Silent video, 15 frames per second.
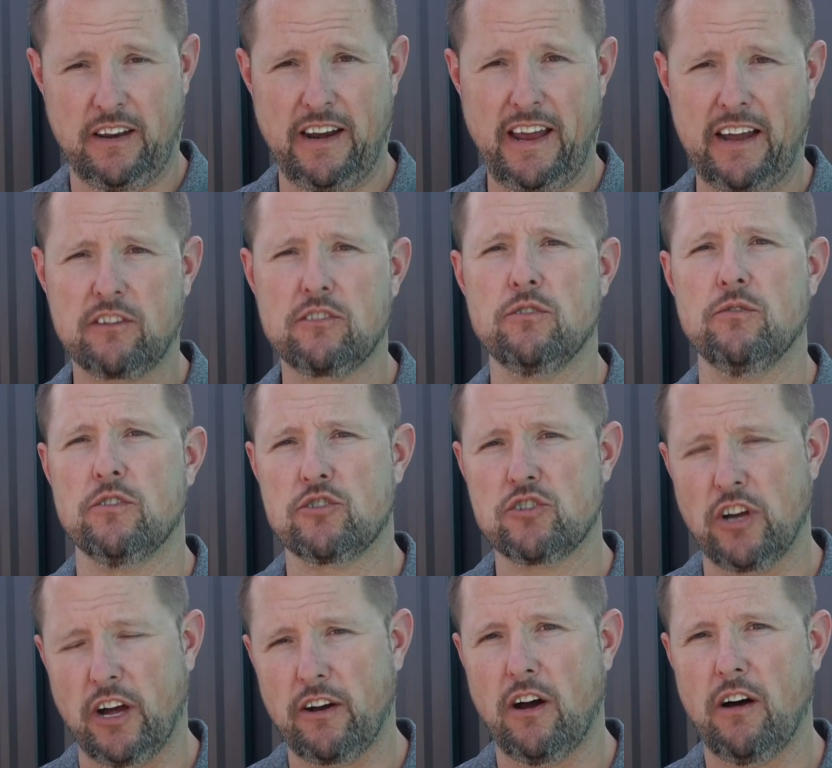connect to the
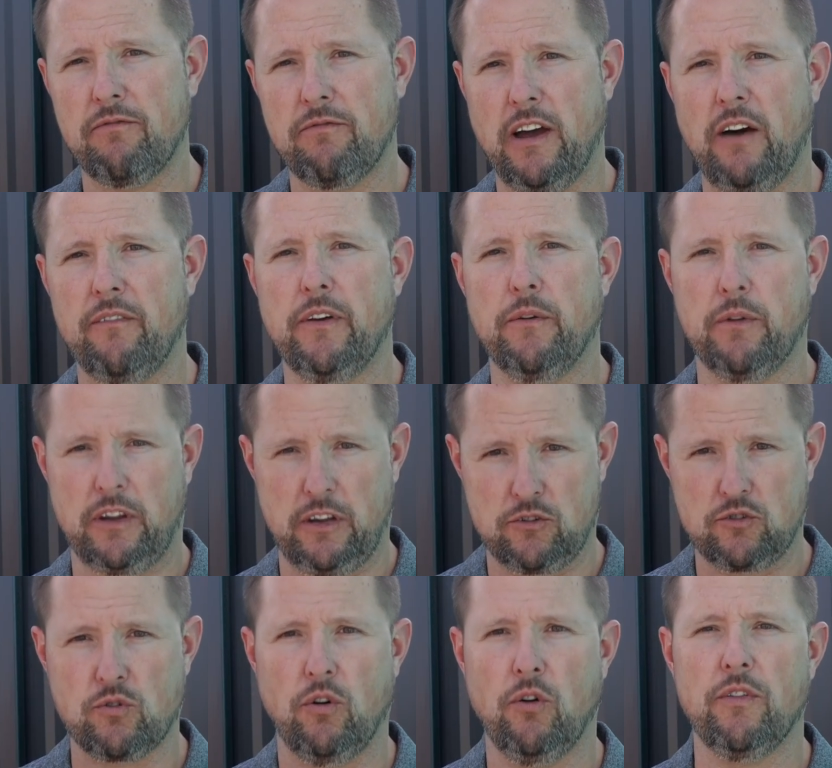shutoff valve that would
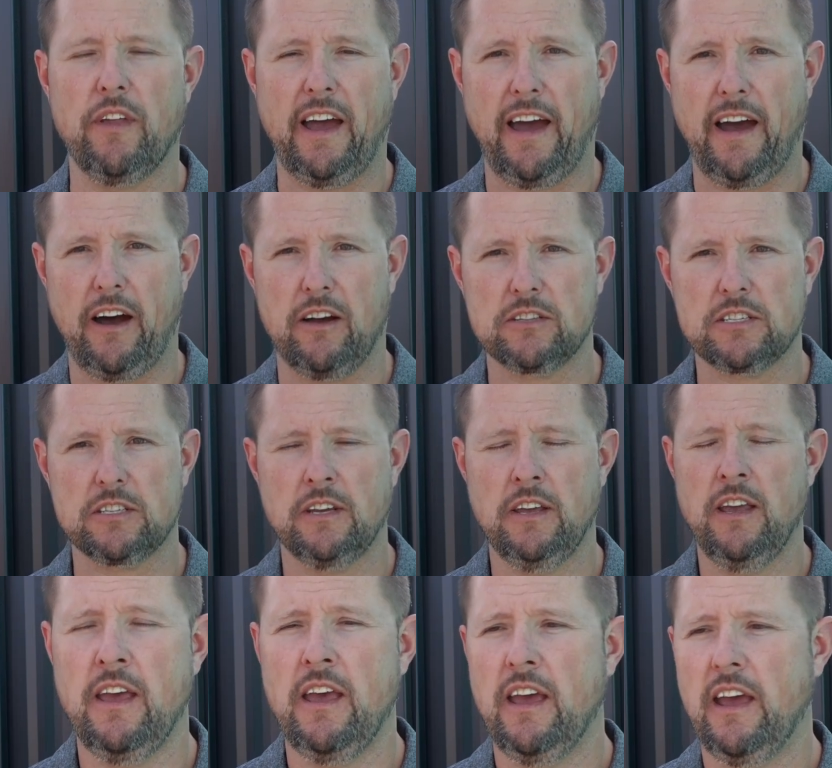control the house.
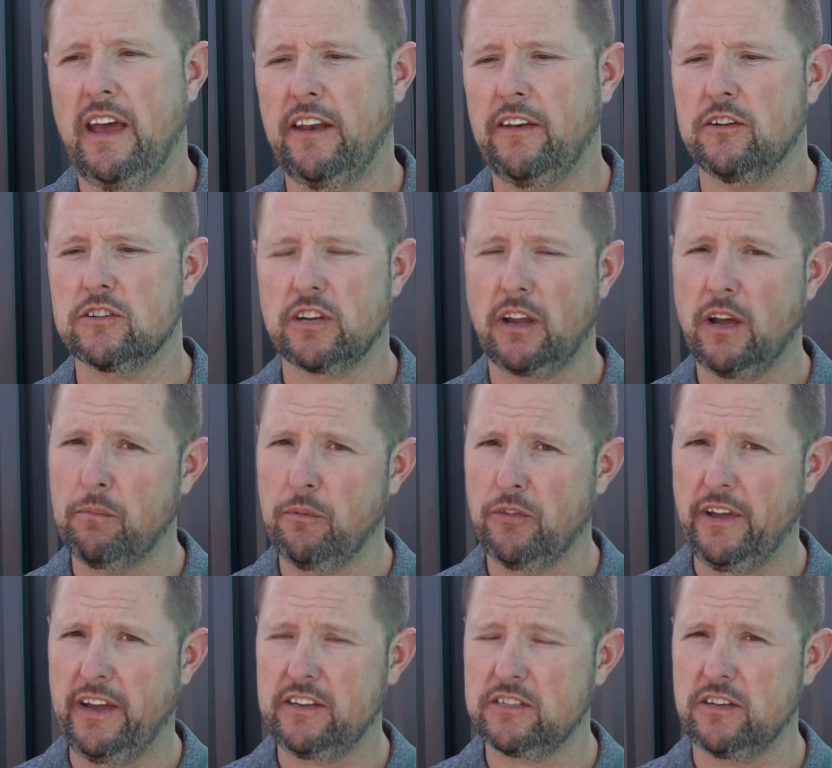And there's a couple
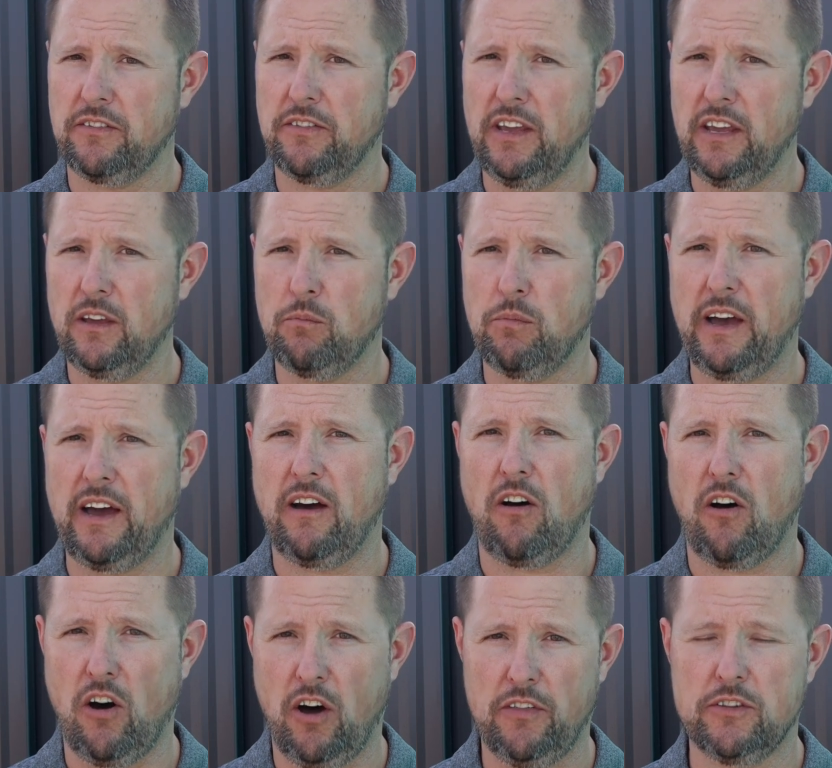things to think about
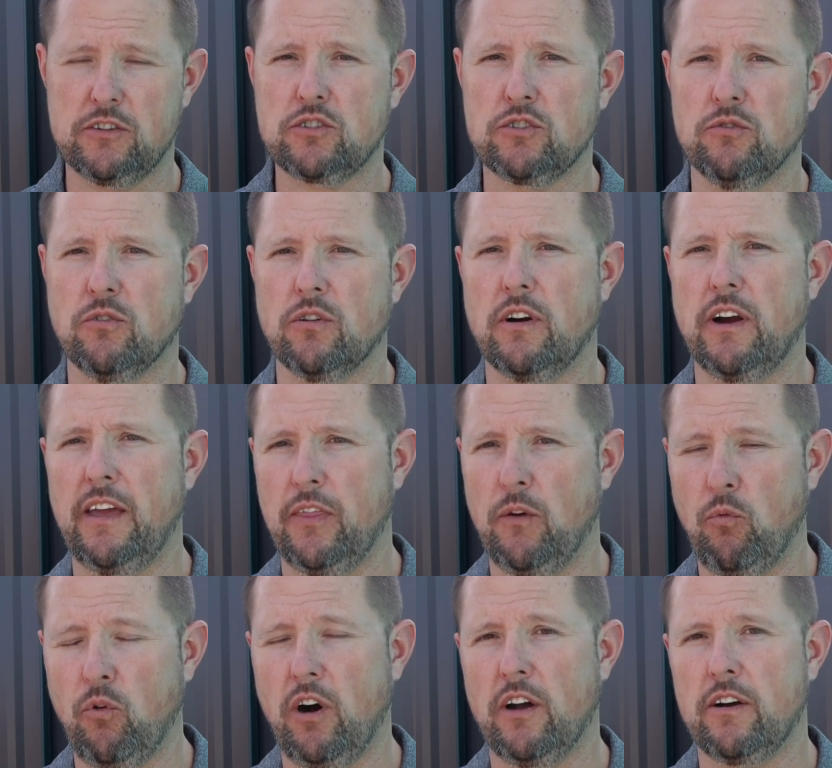on the sewer and the
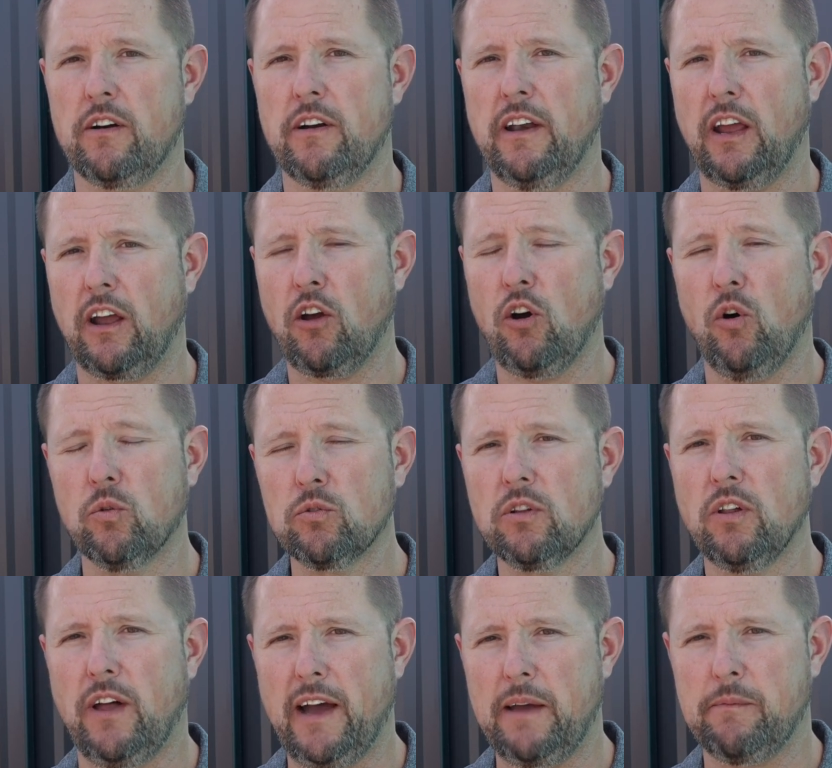water. And in cold
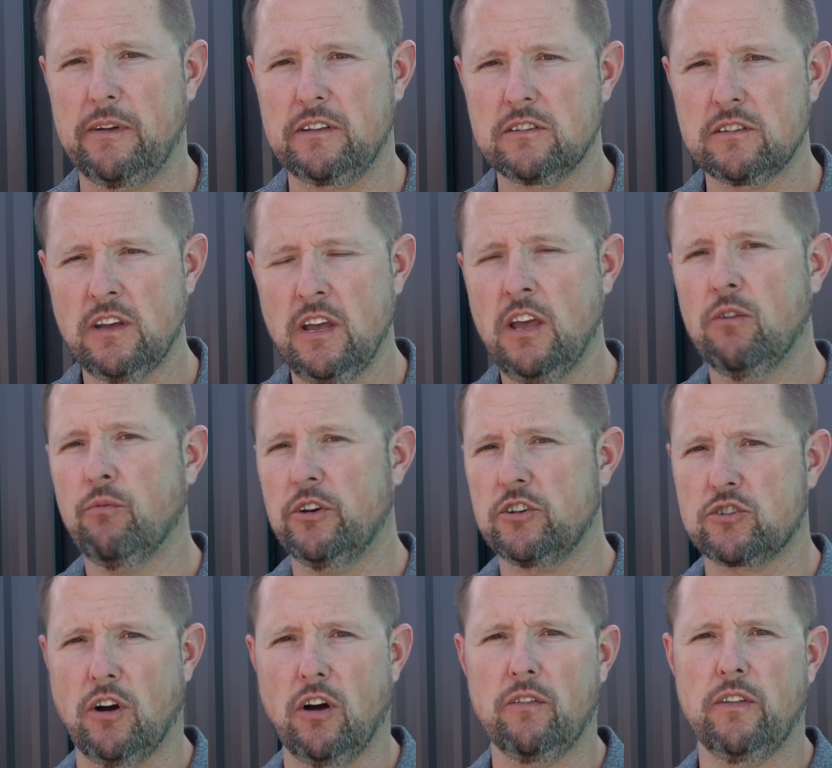climates, we
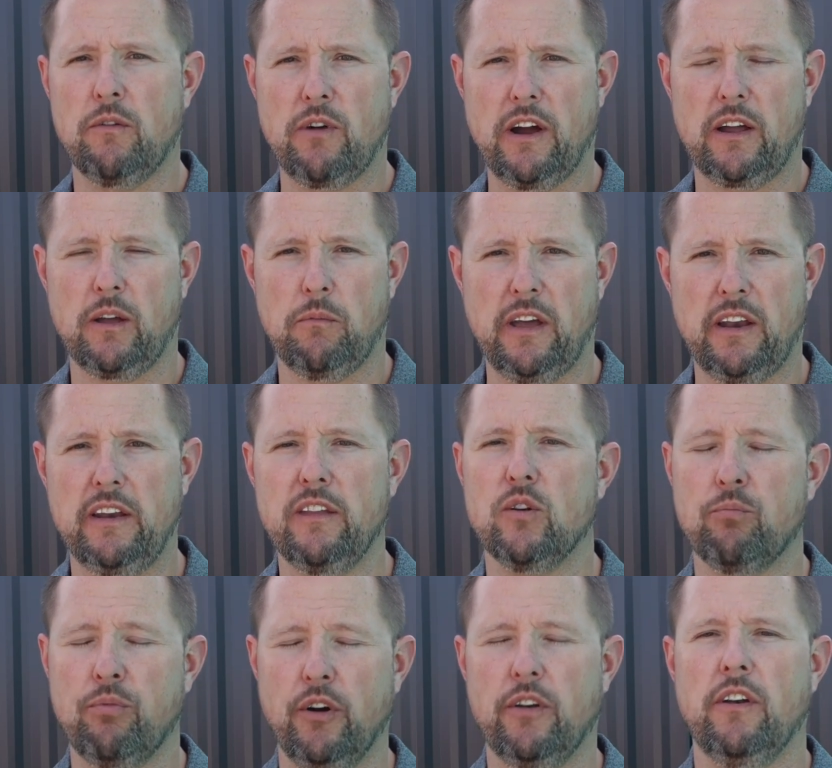strongly recommend either
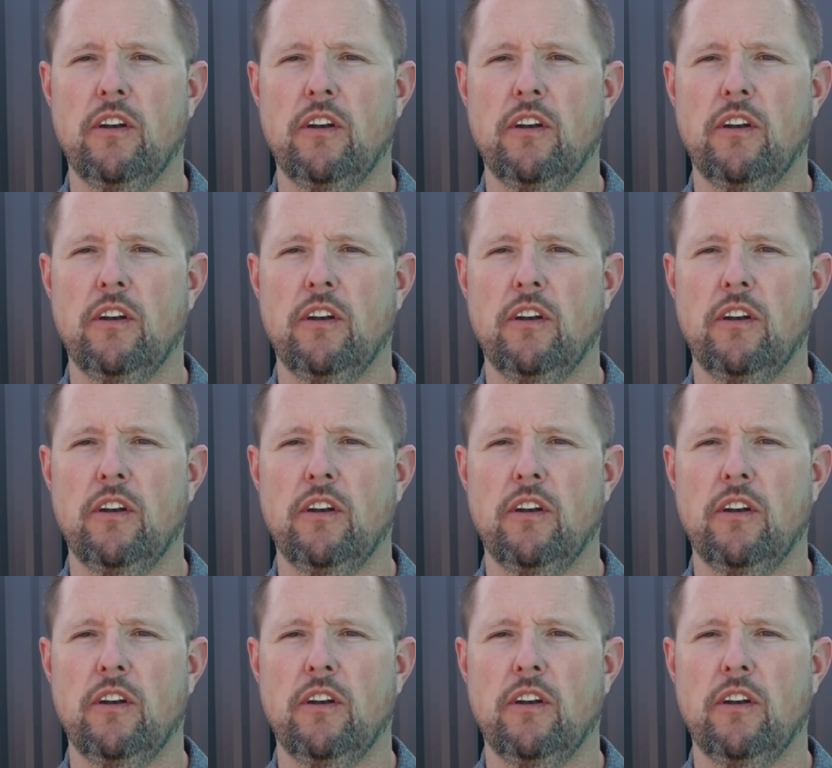putting